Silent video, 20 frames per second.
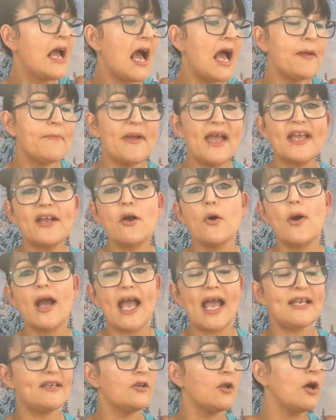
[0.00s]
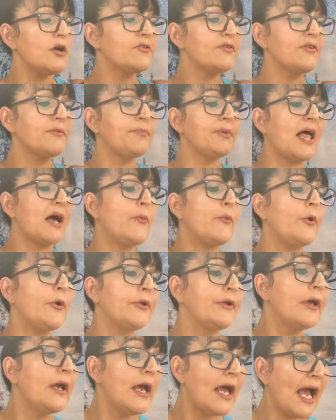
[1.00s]
I may go ahead and order the black
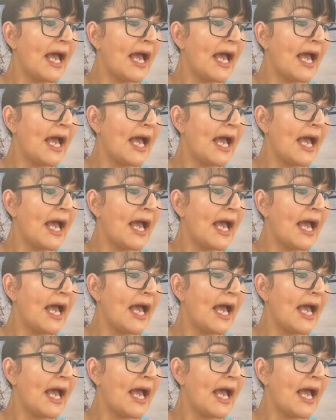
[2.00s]
one